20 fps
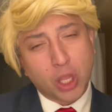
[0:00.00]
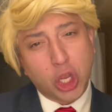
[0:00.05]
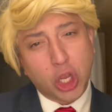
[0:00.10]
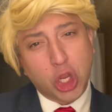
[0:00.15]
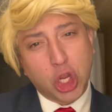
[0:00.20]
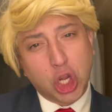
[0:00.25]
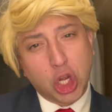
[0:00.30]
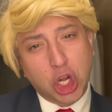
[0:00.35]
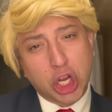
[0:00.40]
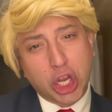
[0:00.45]

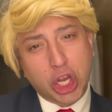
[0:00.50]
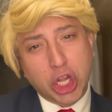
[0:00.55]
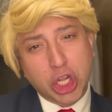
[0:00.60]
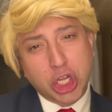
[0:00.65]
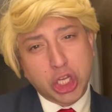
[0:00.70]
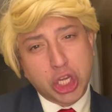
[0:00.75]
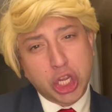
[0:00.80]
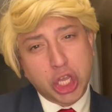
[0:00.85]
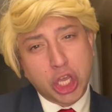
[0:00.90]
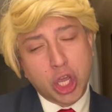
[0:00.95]
You look
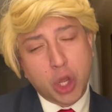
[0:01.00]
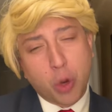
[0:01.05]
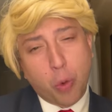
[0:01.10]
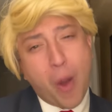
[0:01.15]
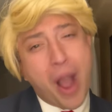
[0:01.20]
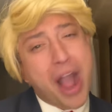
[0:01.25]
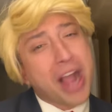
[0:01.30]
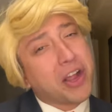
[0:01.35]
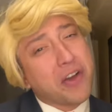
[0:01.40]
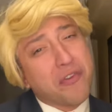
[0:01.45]
at the uh,
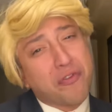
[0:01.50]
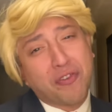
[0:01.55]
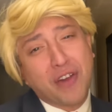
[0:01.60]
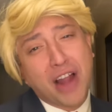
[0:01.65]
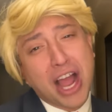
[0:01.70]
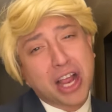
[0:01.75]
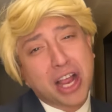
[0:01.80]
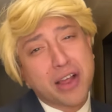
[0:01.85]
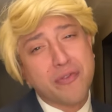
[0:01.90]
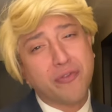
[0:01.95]
Waka
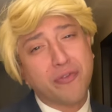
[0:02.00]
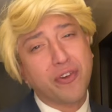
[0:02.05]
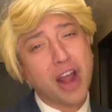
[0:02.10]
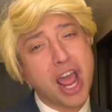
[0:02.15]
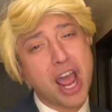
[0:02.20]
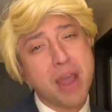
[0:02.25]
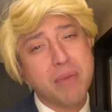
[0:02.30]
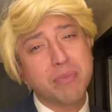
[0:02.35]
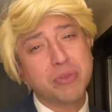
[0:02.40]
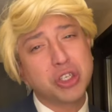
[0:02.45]
Flocka
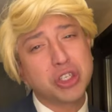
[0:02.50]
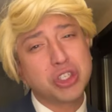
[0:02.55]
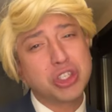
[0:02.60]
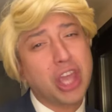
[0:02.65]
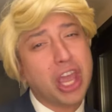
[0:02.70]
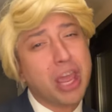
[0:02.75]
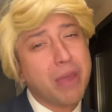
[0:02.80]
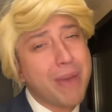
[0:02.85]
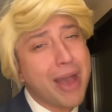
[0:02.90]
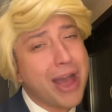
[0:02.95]
Flame just
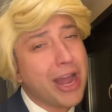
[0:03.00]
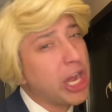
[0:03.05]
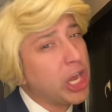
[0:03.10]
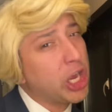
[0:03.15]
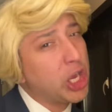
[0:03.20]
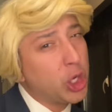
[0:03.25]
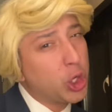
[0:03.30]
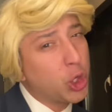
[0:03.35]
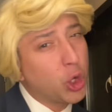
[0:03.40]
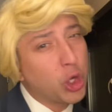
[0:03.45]
came out and
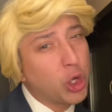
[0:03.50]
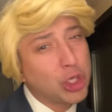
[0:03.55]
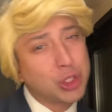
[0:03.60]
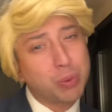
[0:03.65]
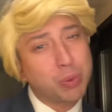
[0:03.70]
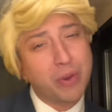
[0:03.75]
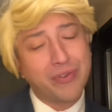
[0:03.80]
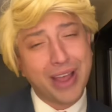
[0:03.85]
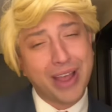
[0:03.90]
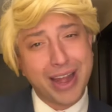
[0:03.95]

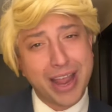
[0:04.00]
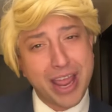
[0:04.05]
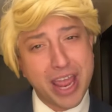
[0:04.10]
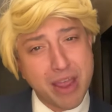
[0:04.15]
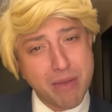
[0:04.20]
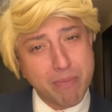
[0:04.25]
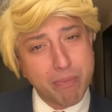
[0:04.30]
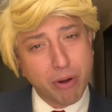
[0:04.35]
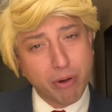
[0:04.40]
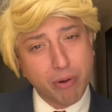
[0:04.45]
endorsed. We've got
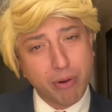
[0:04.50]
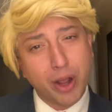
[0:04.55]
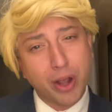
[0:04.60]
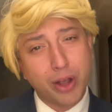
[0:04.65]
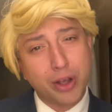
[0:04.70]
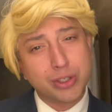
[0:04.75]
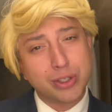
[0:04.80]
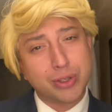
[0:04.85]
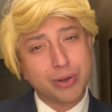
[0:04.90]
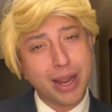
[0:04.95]
Amber
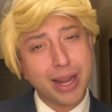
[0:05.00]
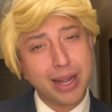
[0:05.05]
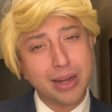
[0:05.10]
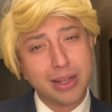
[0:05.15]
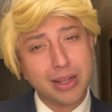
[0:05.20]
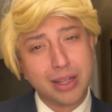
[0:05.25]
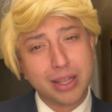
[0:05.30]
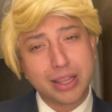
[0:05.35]
Rose, right?